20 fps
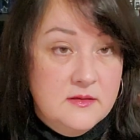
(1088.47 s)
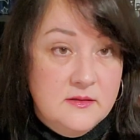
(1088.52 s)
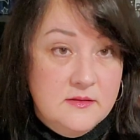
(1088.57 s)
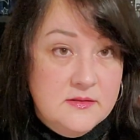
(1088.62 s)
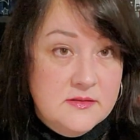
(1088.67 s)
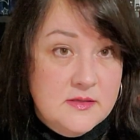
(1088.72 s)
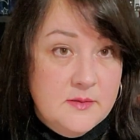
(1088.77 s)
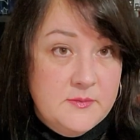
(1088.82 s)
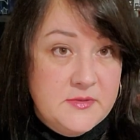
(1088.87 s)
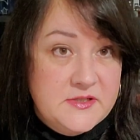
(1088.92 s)

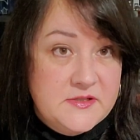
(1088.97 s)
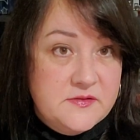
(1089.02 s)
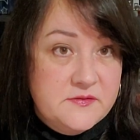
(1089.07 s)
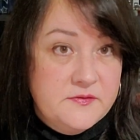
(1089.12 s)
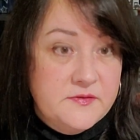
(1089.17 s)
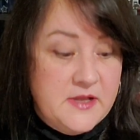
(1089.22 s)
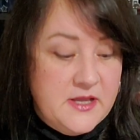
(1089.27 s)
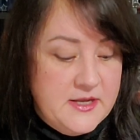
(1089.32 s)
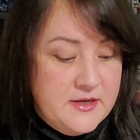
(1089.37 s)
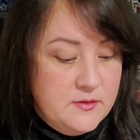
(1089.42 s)
Somebody's
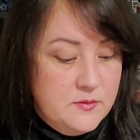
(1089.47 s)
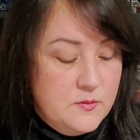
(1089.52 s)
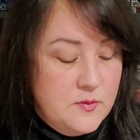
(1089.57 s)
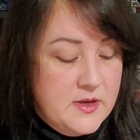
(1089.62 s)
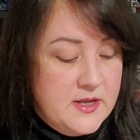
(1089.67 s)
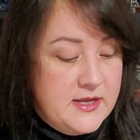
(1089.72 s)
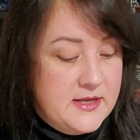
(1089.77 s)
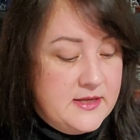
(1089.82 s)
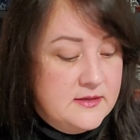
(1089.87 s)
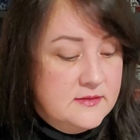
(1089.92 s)
flying
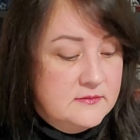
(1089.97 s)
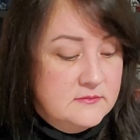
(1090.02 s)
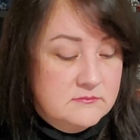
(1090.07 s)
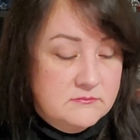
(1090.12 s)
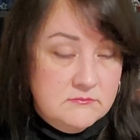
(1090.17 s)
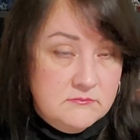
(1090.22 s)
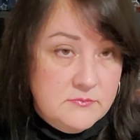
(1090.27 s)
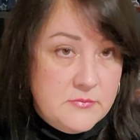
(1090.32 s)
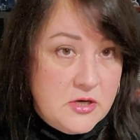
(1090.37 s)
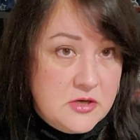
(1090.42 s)
away.
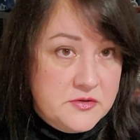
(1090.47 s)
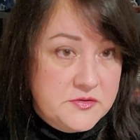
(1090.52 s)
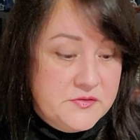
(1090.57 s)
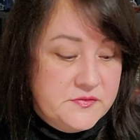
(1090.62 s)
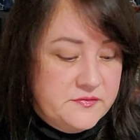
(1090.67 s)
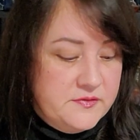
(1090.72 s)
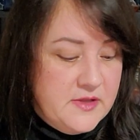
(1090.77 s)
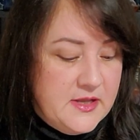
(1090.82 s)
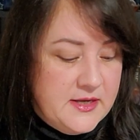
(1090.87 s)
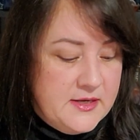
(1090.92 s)
Barr's
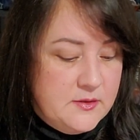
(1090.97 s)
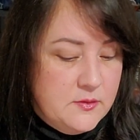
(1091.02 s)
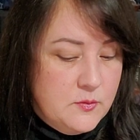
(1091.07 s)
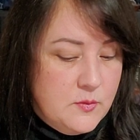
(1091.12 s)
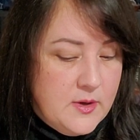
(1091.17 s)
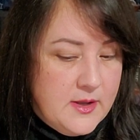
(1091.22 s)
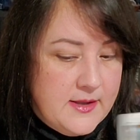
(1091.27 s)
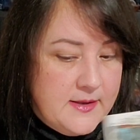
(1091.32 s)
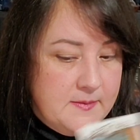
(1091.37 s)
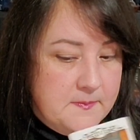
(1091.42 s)
flying
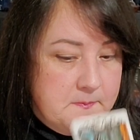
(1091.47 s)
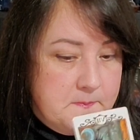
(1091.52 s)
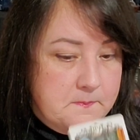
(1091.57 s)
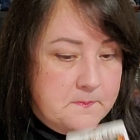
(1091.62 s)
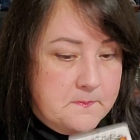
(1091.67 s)
away.